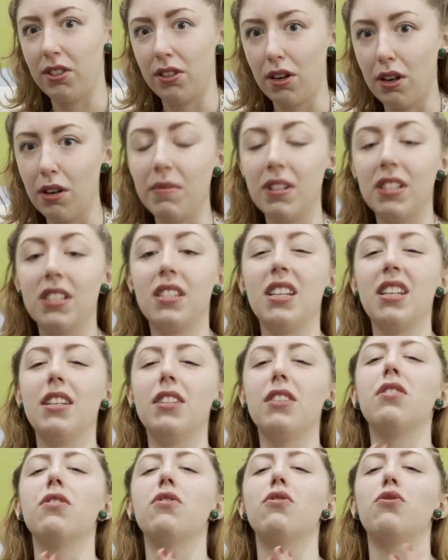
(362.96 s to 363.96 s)
garments
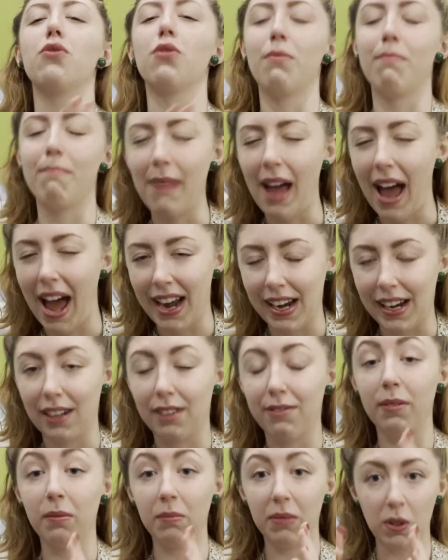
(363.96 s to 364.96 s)
is dramatic,
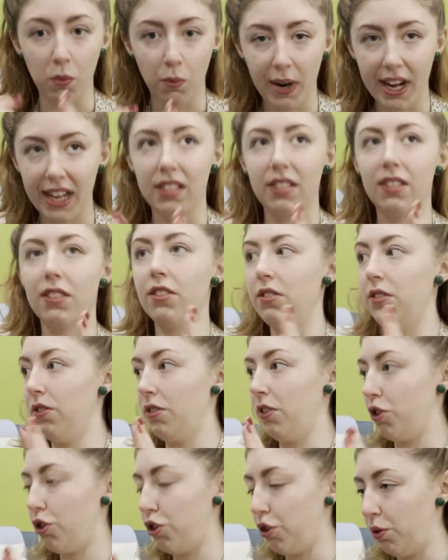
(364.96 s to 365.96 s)
from the waist to
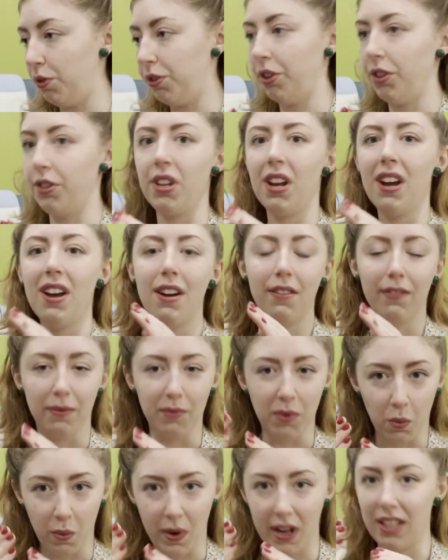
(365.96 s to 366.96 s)
the shoulders, from
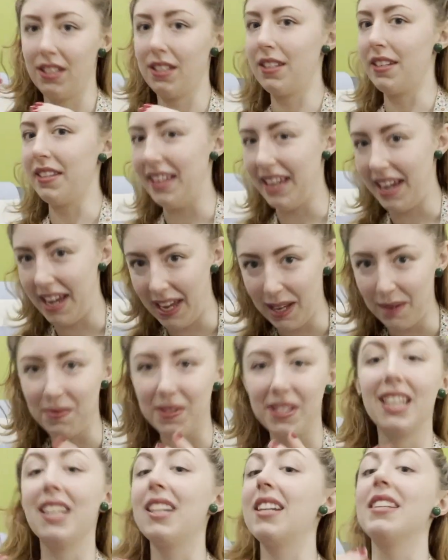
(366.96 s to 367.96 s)
the waist to the
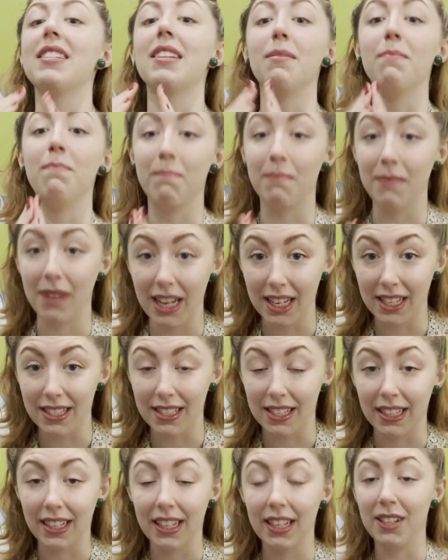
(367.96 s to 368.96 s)
hips. It is
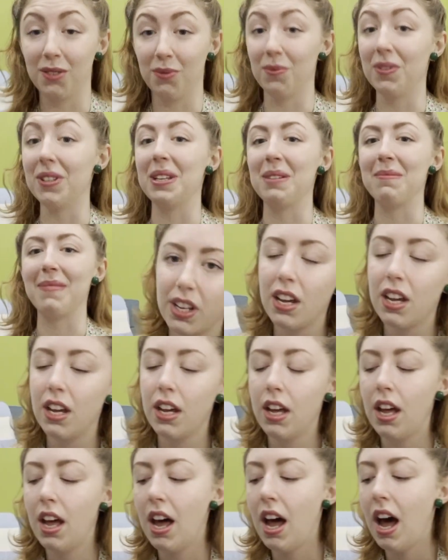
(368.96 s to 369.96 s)
amazing. It is really amazing.
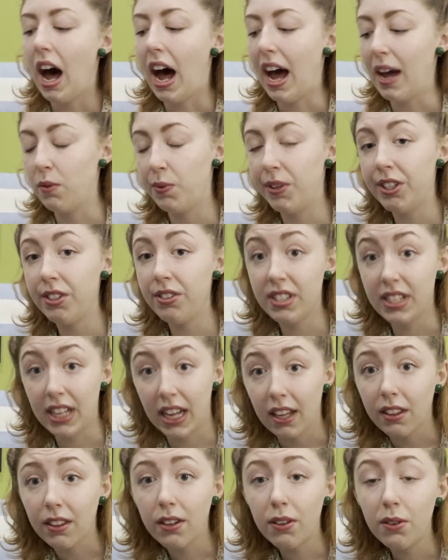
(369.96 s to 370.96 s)
I will
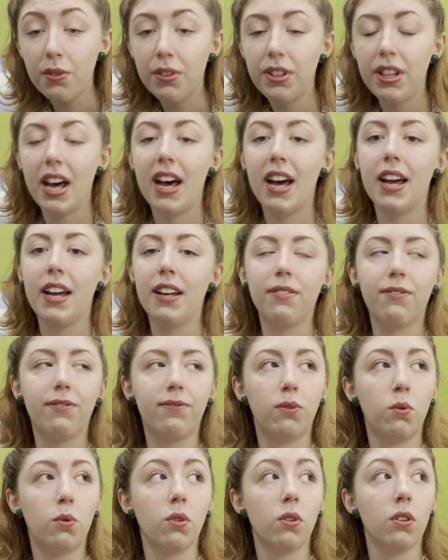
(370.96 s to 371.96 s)
say though that
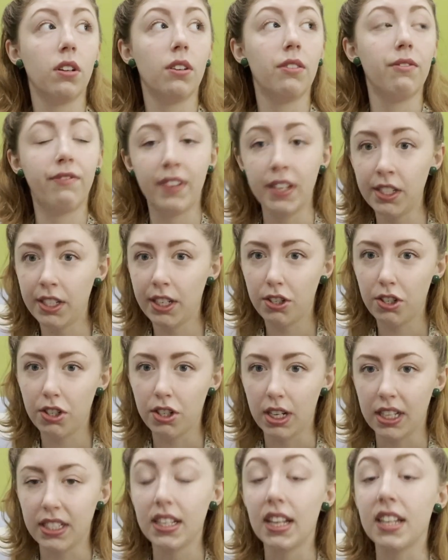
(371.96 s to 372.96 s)
for vintage
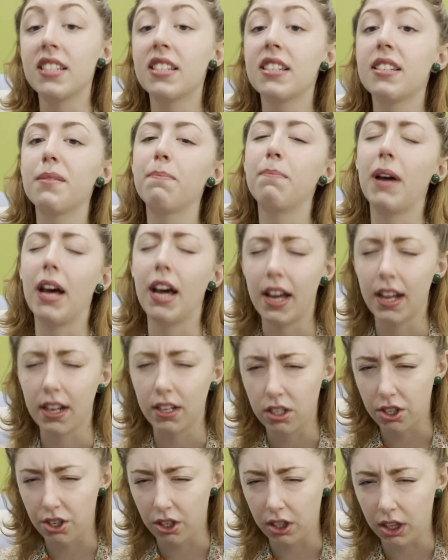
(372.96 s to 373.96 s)
knits,
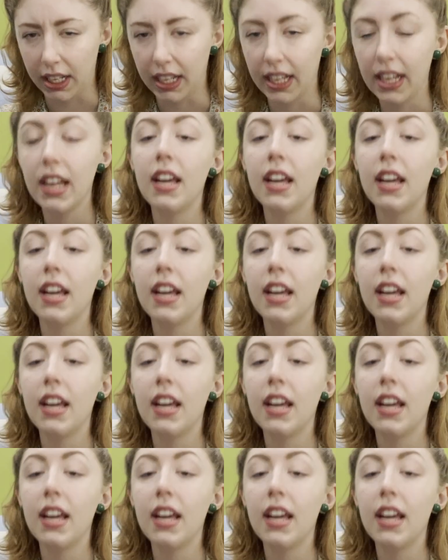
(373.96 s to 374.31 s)
especially